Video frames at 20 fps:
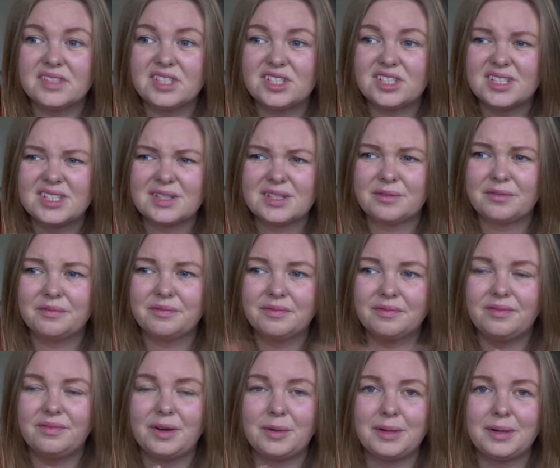still
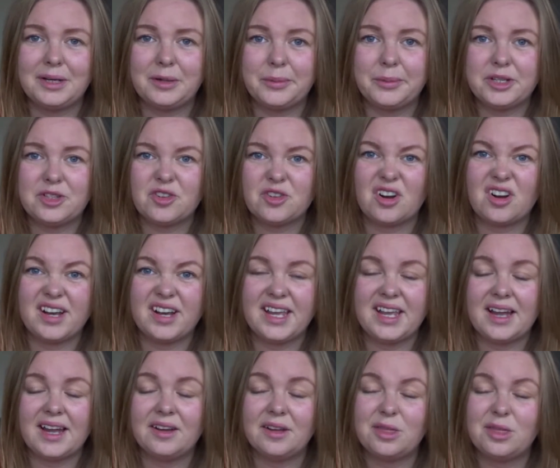felt a little bit
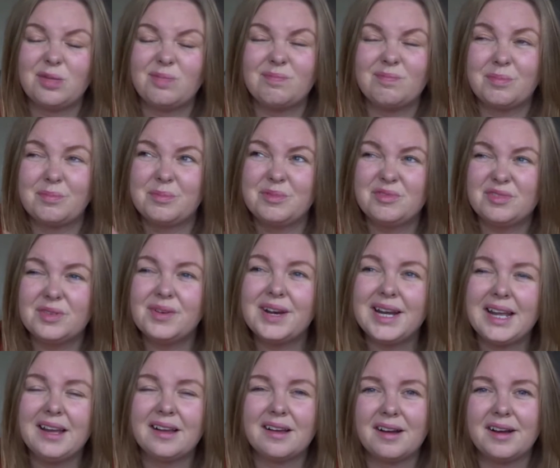dry and I was
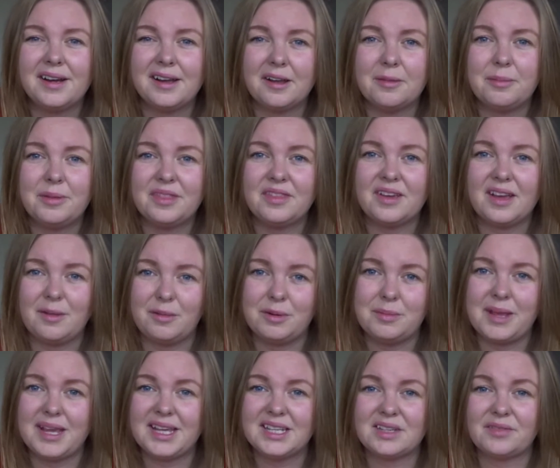really kind of hoping that it
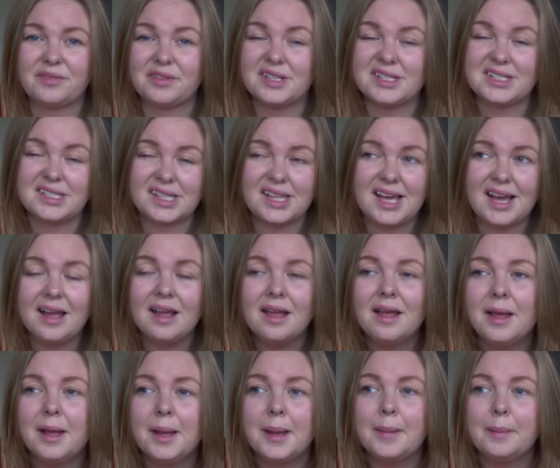would make a difference to that,
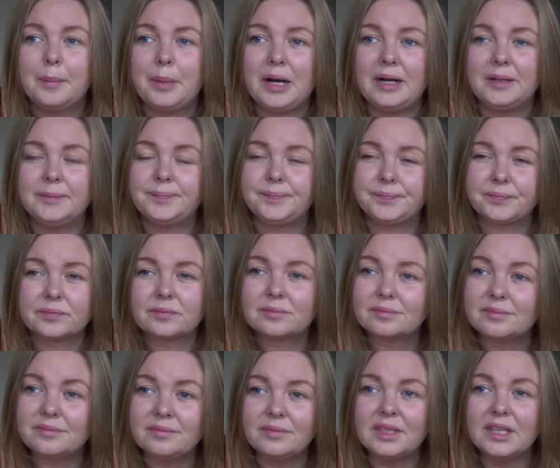but
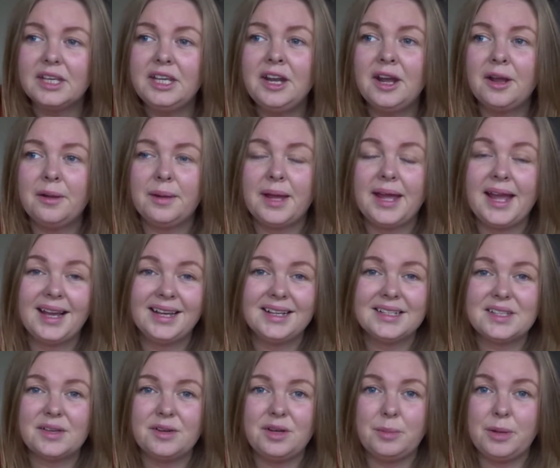you know, it
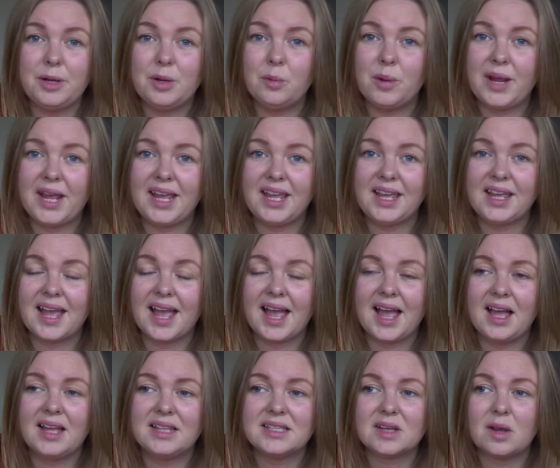has only been a week
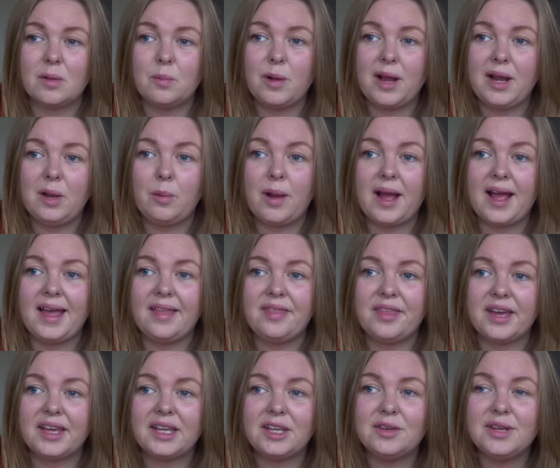and I'm well aware
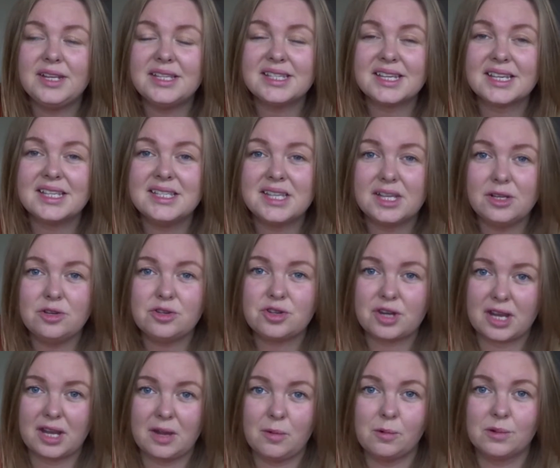that you need to continue
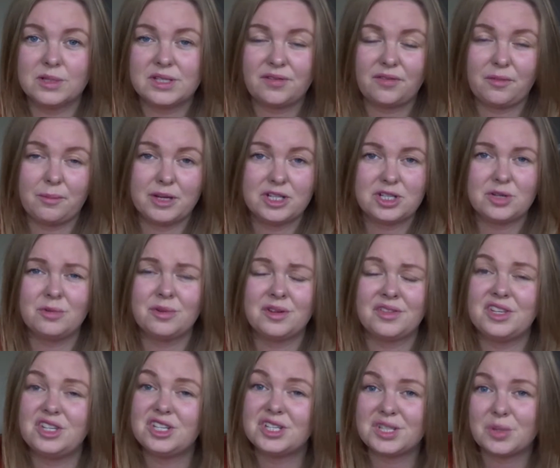drinking water for much longer
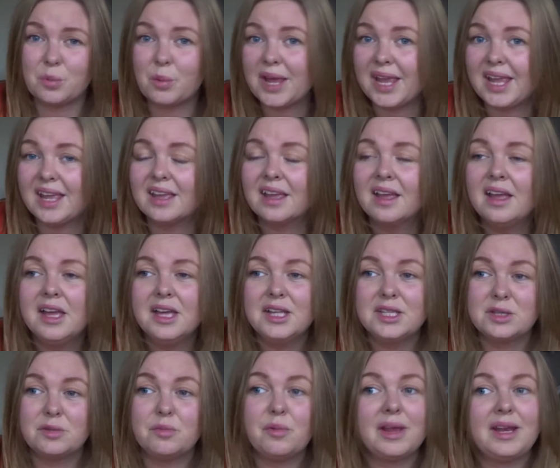than just a week
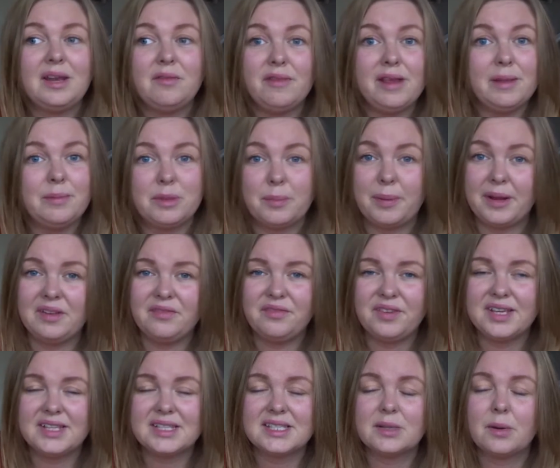to really reap the
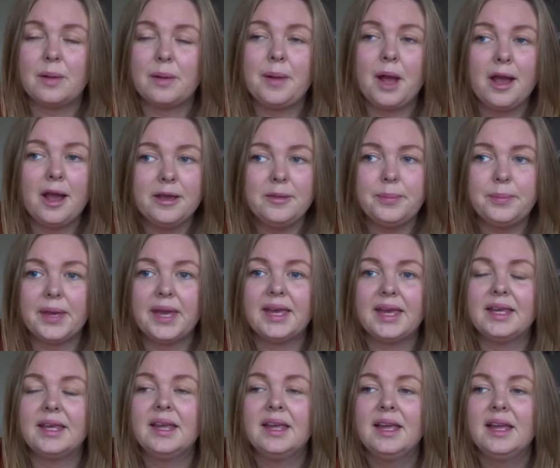benefits. So I'm
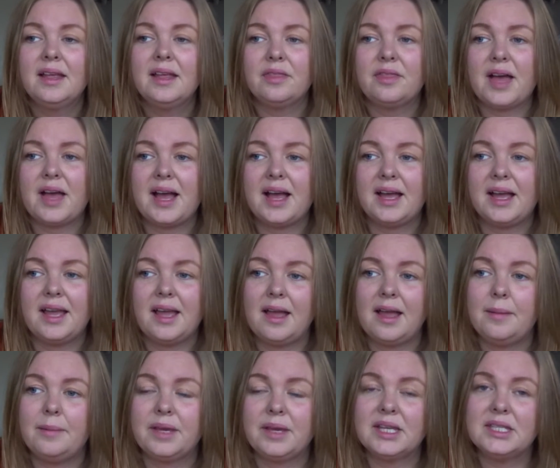hoping that
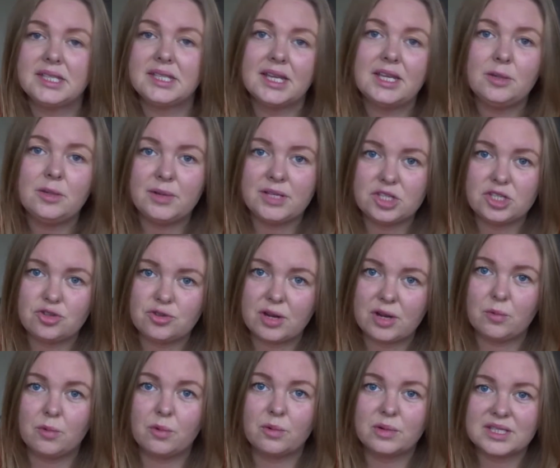continuing to
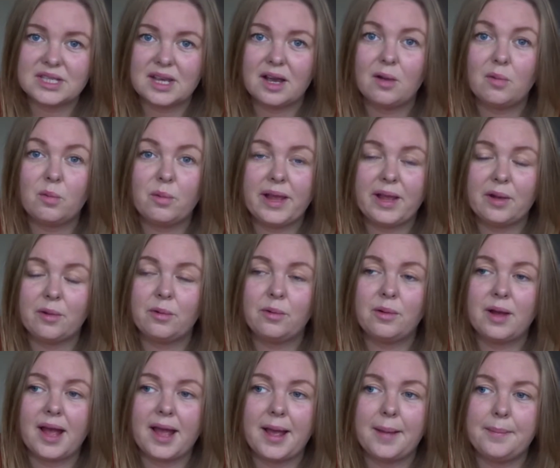drink water
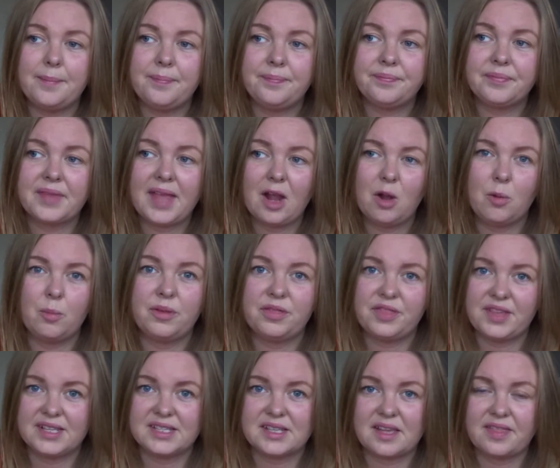will help with
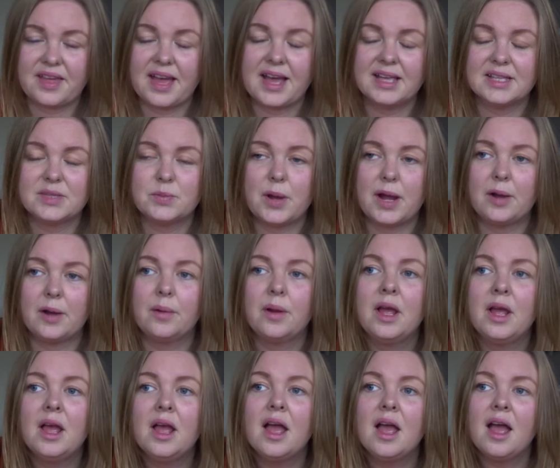things like that as well.
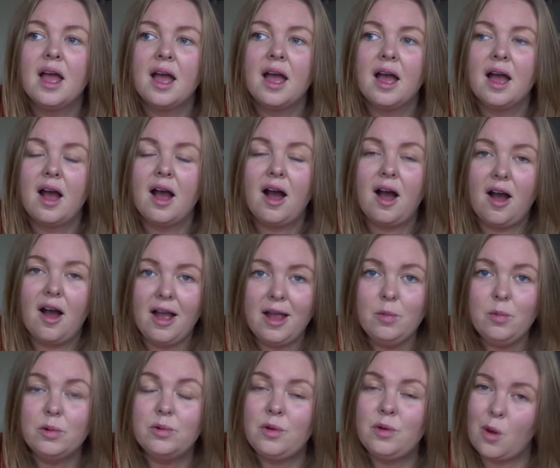
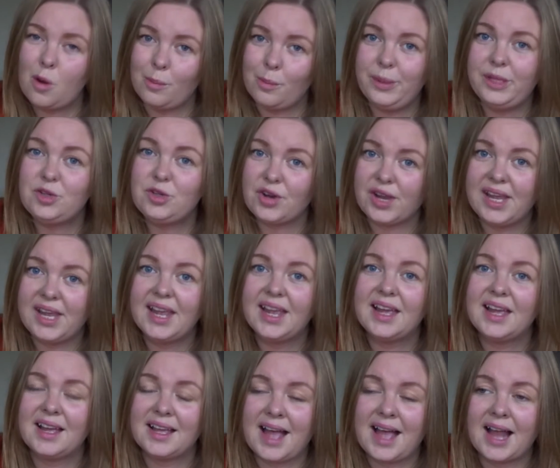I will not be
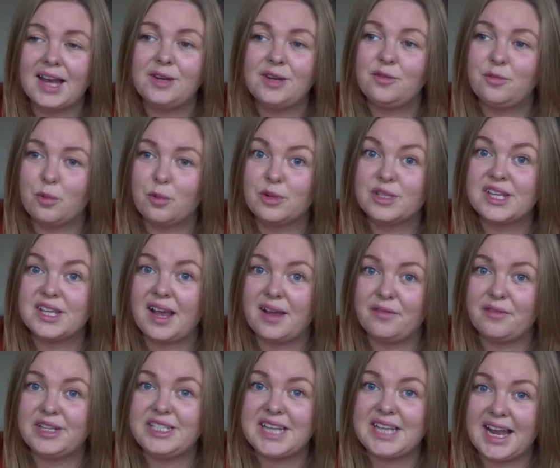drinking a gallon of water
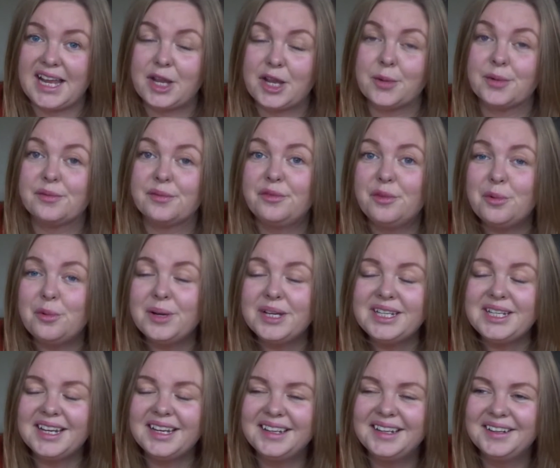every day going forward